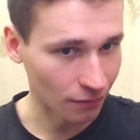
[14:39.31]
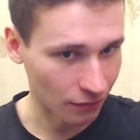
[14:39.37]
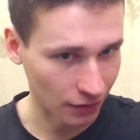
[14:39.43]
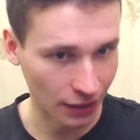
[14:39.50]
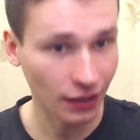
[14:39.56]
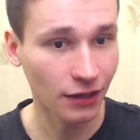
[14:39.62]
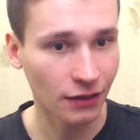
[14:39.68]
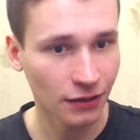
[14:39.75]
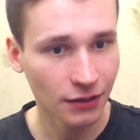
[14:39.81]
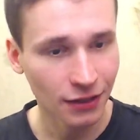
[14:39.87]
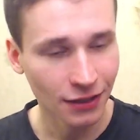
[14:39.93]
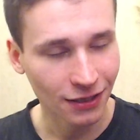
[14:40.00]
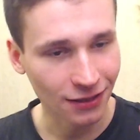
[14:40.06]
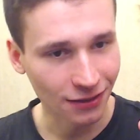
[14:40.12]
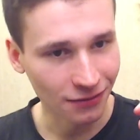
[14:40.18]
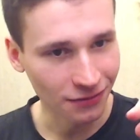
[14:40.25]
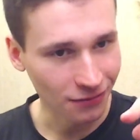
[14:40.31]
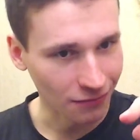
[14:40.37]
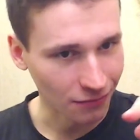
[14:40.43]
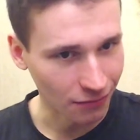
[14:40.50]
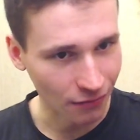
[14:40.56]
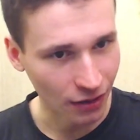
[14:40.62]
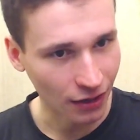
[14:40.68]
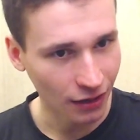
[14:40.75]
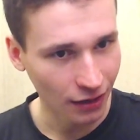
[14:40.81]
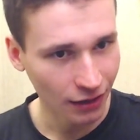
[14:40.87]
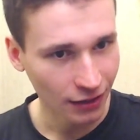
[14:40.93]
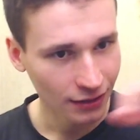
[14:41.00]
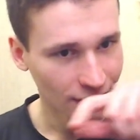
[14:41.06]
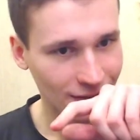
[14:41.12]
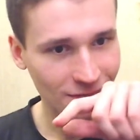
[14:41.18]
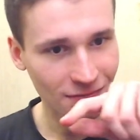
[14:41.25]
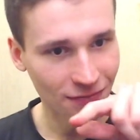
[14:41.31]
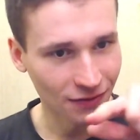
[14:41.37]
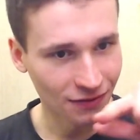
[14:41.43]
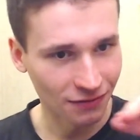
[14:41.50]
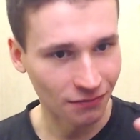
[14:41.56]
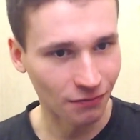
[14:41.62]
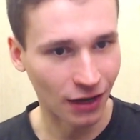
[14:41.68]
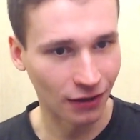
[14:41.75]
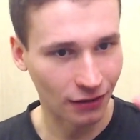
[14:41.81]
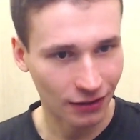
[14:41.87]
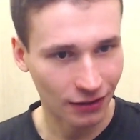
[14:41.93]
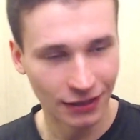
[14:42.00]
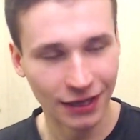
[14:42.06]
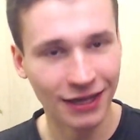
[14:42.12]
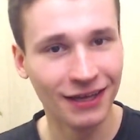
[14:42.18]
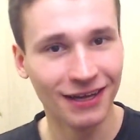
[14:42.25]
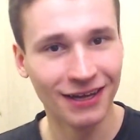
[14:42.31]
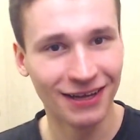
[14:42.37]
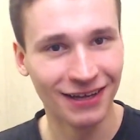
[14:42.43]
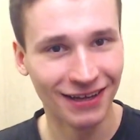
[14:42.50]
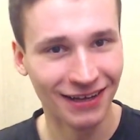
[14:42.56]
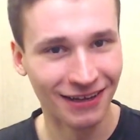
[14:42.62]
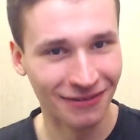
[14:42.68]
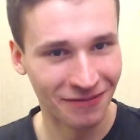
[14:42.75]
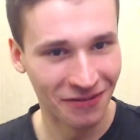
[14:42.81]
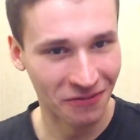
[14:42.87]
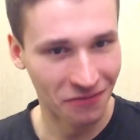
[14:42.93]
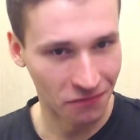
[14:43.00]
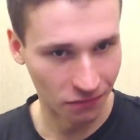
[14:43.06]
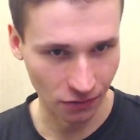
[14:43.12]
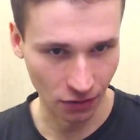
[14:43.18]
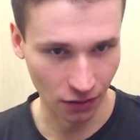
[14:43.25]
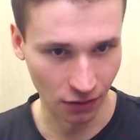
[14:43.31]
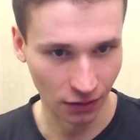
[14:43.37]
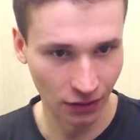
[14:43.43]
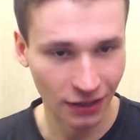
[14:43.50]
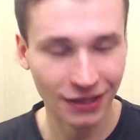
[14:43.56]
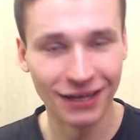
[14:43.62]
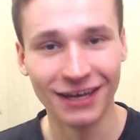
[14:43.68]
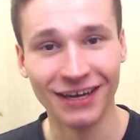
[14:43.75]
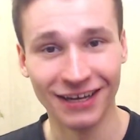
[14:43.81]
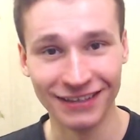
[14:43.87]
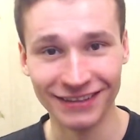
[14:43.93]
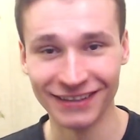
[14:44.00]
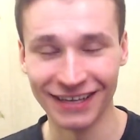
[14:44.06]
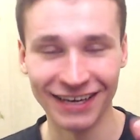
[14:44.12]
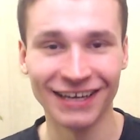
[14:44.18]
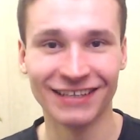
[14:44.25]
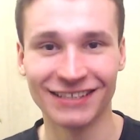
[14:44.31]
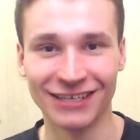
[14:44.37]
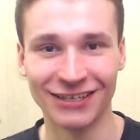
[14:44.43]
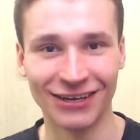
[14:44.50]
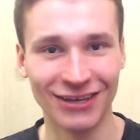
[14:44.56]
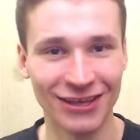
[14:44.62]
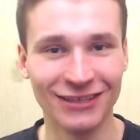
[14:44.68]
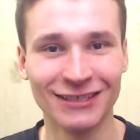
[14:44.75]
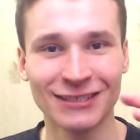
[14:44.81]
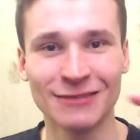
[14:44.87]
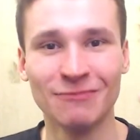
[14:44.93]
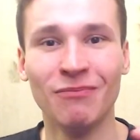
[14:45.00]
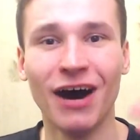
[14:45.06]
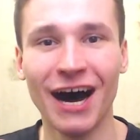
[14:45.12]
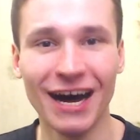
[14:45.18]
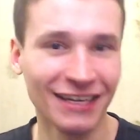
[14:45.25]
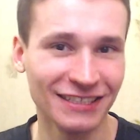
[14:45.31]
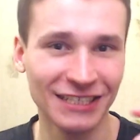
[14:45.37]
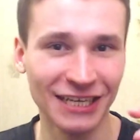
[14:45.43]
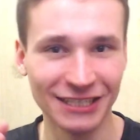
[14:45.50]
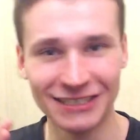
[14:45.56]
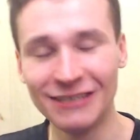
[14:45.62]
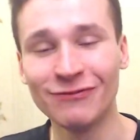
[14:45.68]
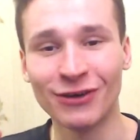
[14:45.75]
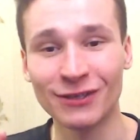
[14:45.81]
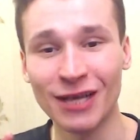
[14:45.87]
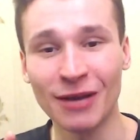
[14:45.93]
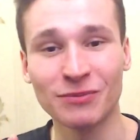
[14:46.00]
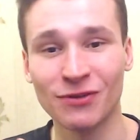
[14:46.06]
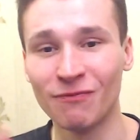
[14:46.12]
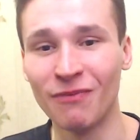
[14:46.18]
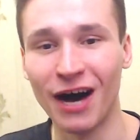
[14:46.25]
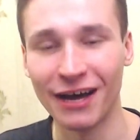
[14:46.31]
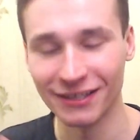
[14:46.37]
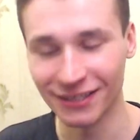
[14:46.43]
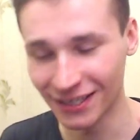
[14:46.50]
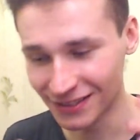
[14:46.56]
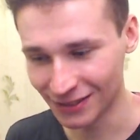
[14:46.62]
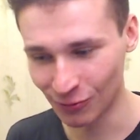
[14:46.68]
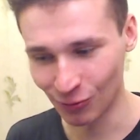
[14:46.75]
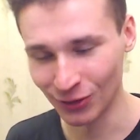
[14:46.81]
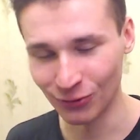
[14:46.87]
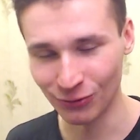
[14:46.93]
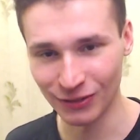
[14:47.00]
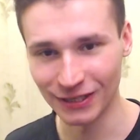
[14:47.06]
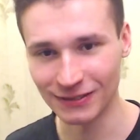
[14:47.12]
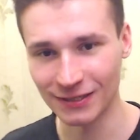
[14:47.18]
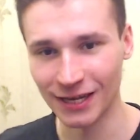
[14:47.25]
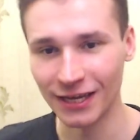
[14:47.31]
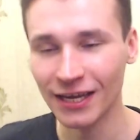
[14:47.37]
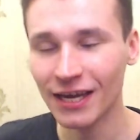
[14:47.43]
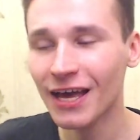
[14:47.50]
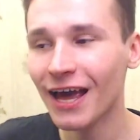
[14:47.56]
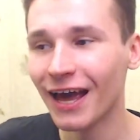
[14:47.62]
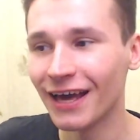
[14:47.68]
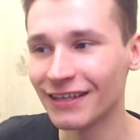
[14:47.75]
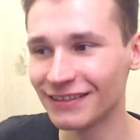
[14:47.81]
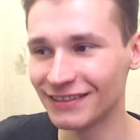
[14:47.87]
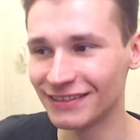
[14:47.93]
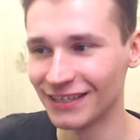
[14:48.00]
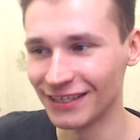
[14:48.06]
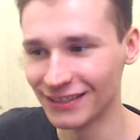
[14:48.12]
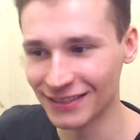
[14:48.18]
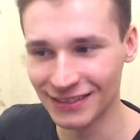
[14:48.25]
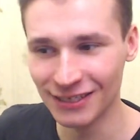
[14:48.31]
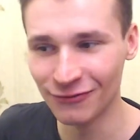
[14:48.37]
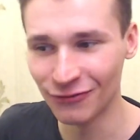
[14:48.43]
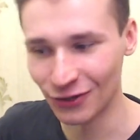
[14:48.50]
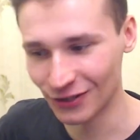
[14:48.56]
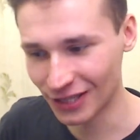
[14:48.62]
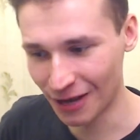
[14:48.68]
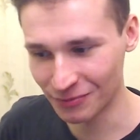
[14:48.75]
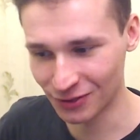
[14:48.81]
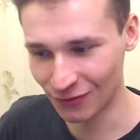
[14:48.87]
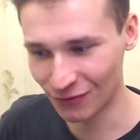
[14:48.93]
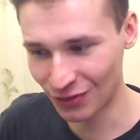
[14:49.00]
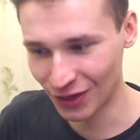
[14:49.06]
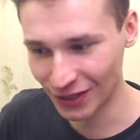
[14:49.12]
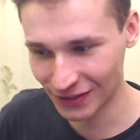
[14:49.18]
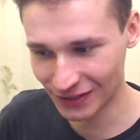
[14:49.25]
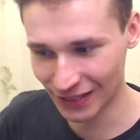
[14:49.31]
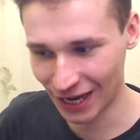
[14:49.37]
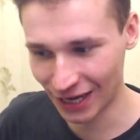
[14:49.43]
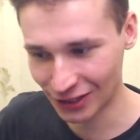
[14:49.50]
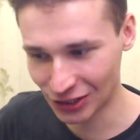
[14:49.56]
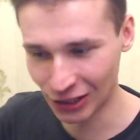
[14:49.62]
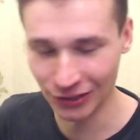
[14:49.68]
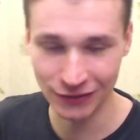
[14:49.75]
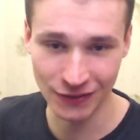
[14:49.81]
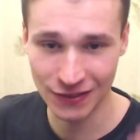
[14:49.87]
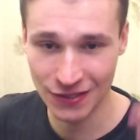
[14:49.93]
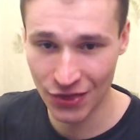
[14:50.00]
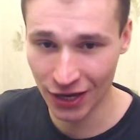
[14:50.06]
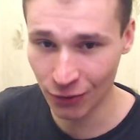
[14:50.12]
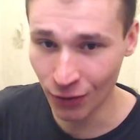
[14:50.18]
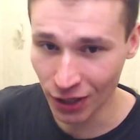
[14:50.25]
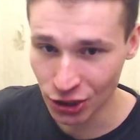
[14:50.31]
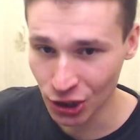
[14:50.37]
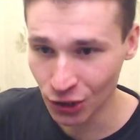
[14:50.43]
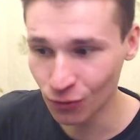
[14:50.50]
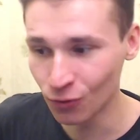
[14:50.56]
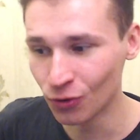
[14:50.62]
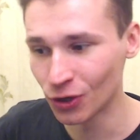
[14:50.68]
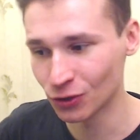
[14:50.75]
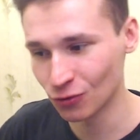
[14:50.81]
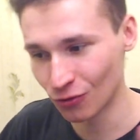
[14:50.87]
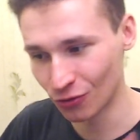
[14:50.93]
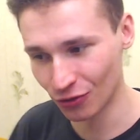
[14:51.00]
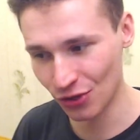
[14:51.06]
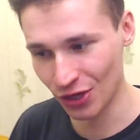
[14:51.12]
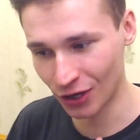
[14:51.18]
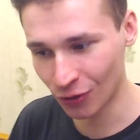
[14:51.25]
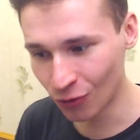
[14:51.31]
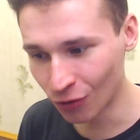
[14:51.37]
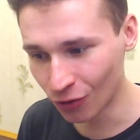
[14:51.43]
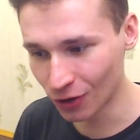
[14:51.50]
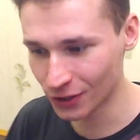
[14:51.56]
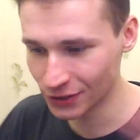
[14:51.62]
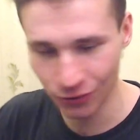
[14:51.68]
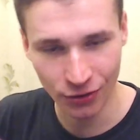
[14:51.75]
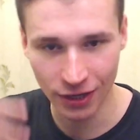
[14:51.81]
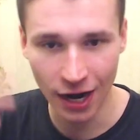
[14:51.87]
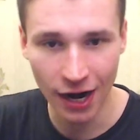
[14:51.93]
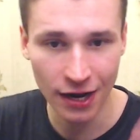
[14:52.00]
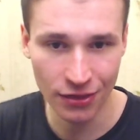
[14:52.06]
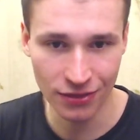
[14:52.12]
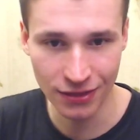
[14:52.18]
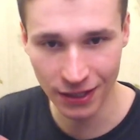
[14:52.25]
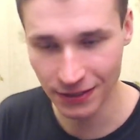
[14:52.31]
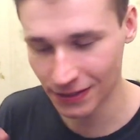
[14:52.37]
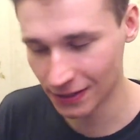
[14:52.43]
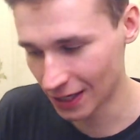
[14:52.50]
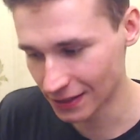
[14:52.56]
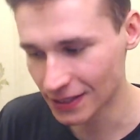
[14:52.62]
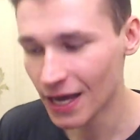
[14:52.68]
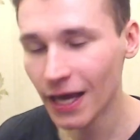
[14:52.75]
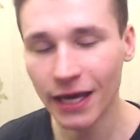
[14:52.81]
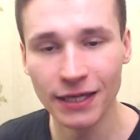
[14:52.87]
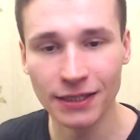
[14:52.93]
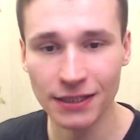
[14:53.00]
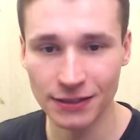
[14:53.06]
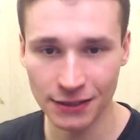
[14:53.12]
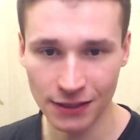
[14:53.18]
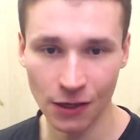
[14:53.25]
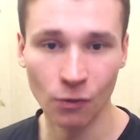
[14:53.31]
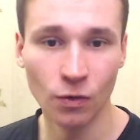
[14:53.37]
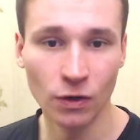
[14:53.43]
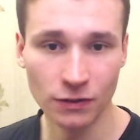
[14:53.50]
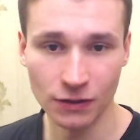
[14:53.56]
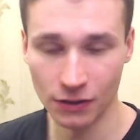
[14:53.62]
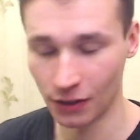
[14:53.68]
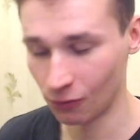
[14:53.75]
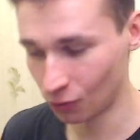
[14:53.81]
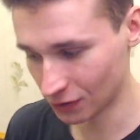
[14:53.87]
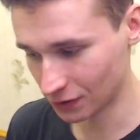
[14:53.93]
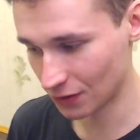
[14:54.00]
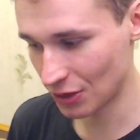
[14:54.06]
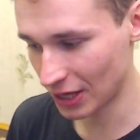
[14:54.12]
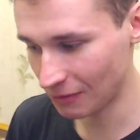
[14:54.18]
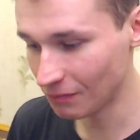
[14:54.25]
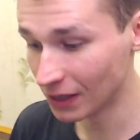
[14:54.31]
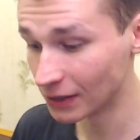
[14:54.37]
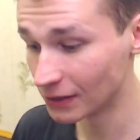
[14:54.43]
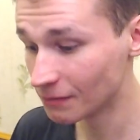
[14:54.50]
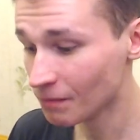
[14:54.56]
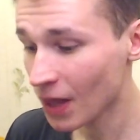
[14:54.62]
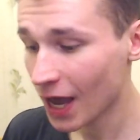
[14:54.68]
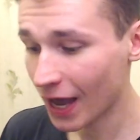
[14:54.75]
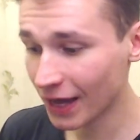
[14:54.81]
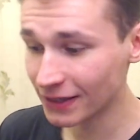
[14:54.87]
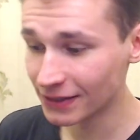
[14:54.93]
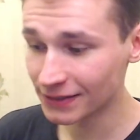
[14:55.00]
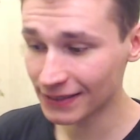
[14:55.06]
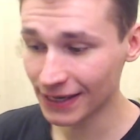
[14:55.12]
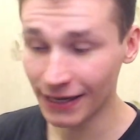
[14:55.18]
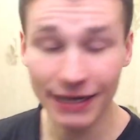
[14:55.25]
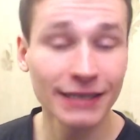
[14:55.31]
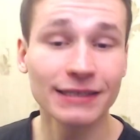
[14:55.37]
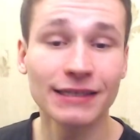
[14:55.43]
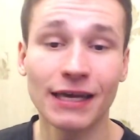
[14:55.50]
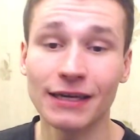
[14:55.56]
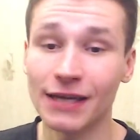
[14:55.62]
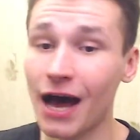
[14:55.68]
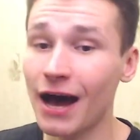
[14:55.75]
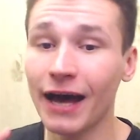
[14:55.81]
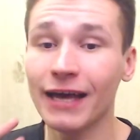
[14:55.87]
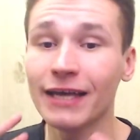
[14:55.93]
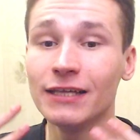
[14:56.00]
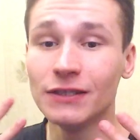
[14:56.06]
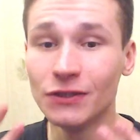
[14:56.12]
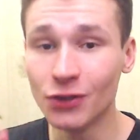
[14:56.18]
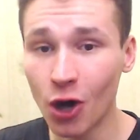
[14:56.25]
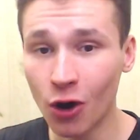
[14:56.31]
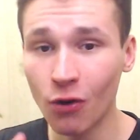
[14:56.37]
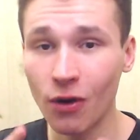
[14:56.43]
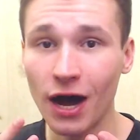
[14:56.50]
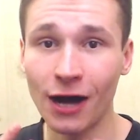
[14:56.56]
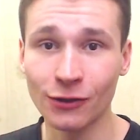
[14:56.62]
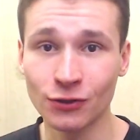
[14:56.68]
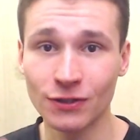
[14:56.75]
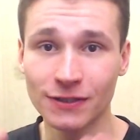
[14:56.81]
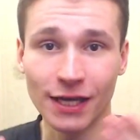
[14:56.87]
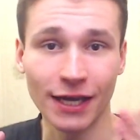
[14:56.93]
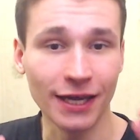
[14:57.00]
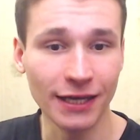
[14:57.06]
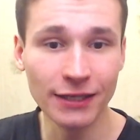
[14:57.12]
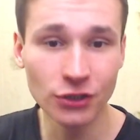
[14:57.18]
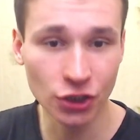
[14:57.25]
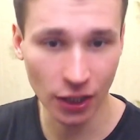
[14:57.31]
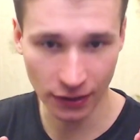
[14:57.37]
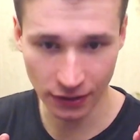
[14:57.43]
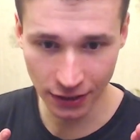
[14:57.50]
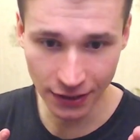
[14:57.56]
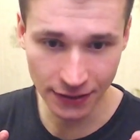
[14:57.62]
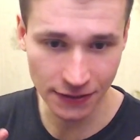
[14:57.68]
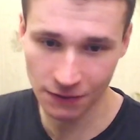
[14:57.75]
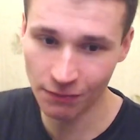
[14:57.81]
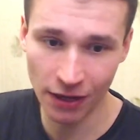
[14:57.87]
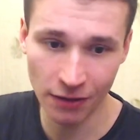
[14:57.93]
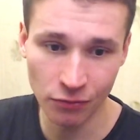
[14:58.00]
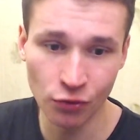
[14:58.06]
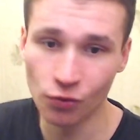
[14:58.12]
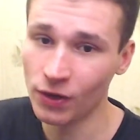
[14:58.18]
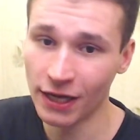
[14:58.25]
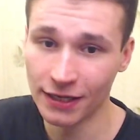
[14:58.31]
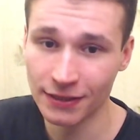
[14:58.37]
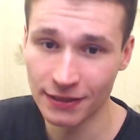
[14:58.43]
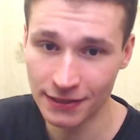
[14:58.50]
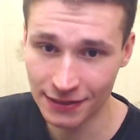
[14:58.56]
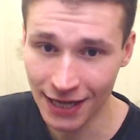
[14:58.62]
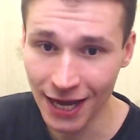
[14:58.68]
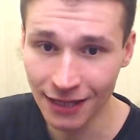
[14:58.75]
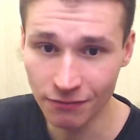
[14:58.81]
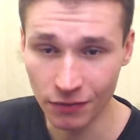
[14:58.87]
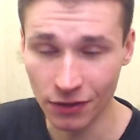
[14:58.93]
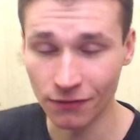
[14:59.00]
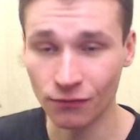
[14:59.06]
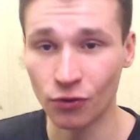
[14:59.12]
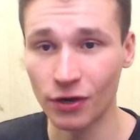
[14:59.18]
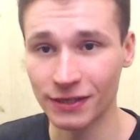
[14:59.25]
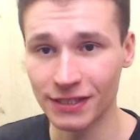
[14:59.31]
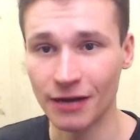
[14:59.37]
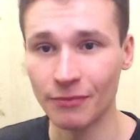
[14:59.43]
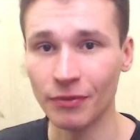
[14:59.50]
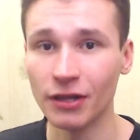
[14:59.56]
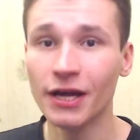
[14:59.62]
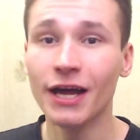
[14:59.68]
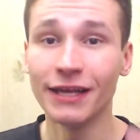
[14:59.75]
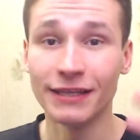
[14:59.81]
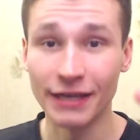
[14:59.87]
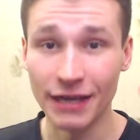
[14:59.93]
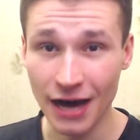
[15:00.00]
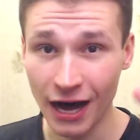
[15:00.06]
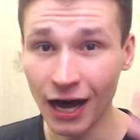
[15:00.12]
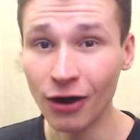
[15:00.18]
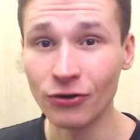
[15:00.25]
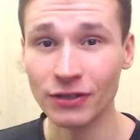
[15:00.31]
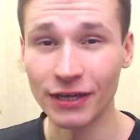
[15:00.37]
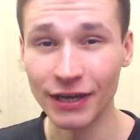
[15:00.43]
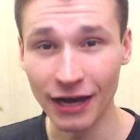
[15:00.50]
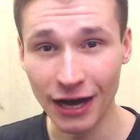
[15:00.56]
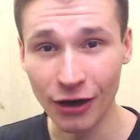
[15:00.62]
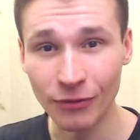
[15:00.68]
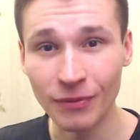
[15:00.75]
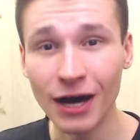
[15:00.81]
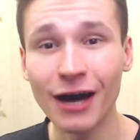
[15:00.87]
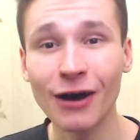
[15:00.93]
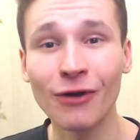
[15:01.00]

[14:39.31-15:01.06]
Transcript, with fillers: ma uh, ma. ma ma. ma and uh, etc it is ma different types of ma yes when we can say and it is different types of things actually it is the question word or the horse or other things yes it is uh, what what they mean and it i know how to say in chinese maybe you can understand me for example ni hao ni hao ma